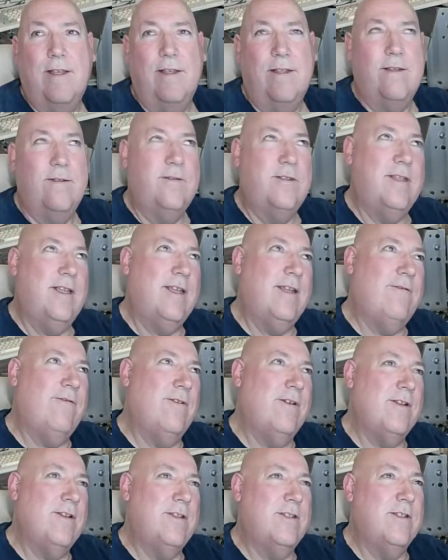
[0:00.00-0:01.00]
Say, for
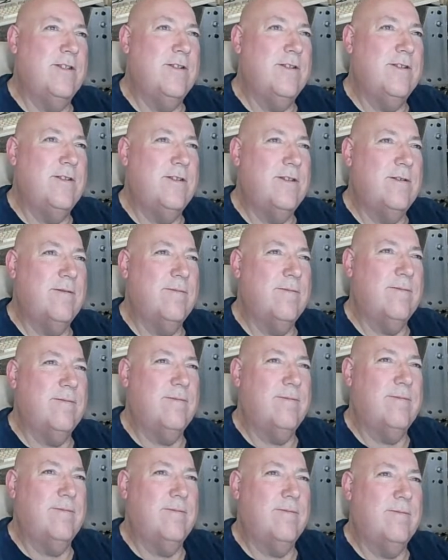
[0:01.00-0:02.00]
instance,
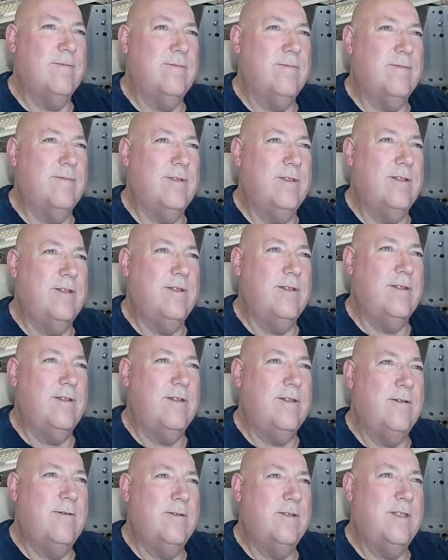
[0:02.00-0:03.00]

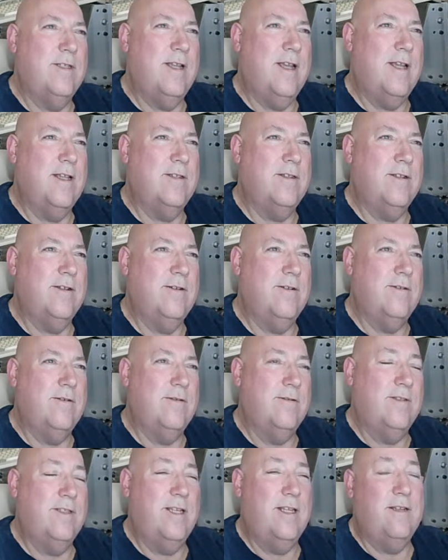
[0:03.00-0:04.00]
you're a task, or
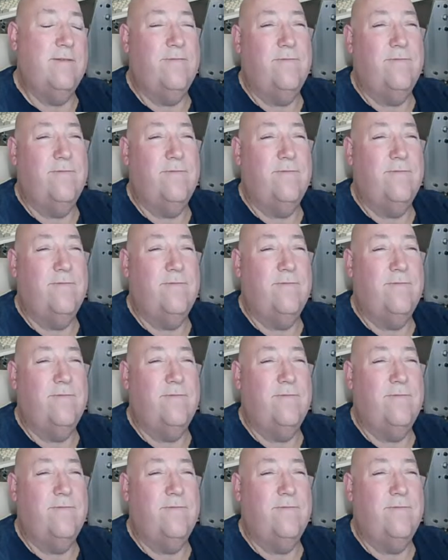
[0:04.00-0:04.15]
say